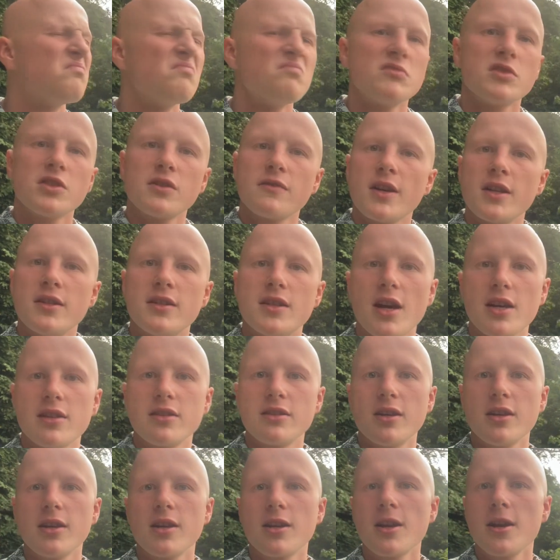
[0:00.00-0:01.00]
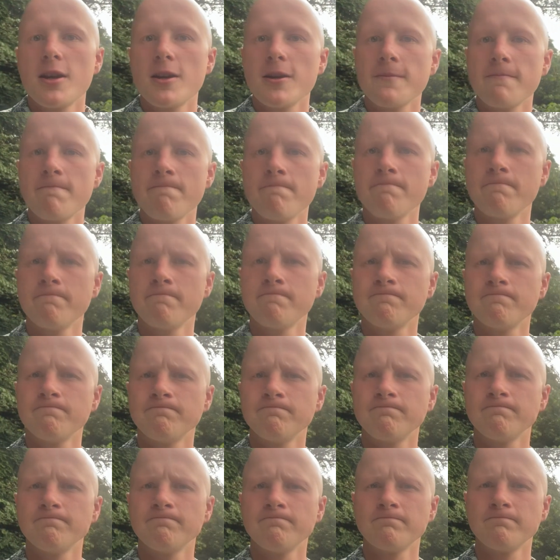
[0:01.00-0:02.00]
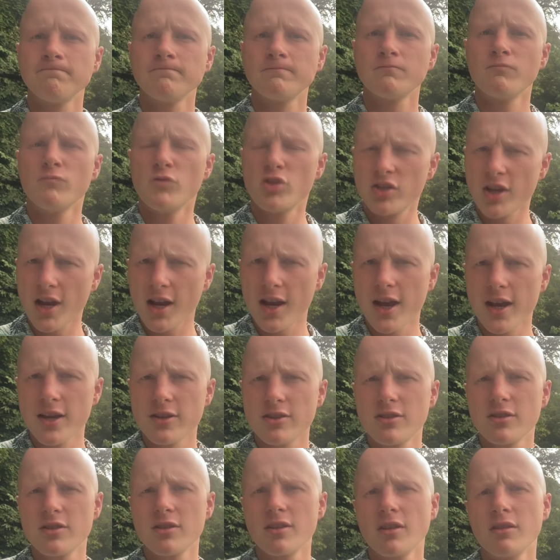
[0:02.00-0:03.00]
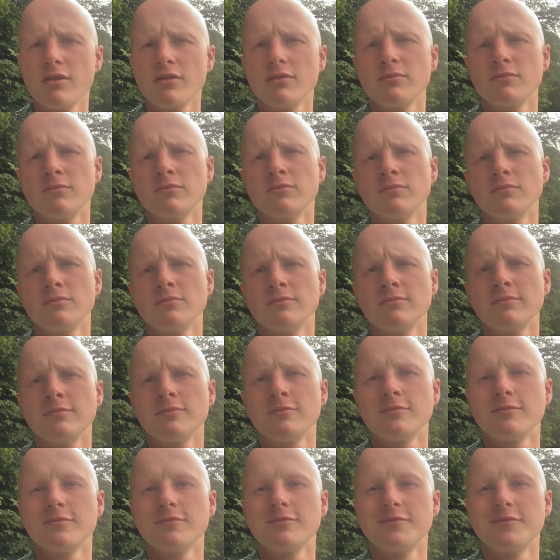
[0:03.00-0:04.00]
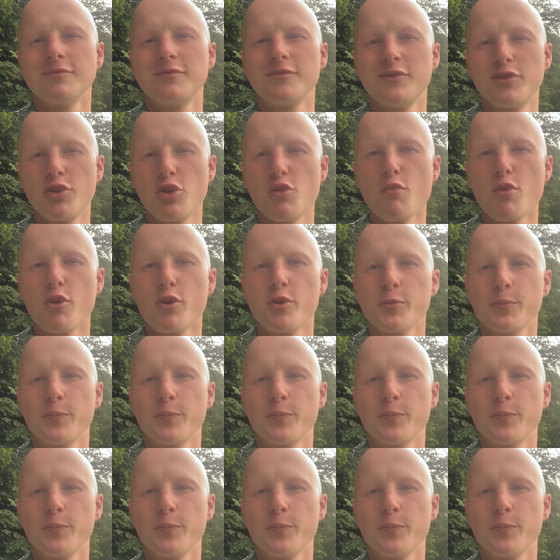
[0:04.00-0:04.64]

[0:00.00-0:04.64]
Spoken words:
It's fantastic. Say less. Do more.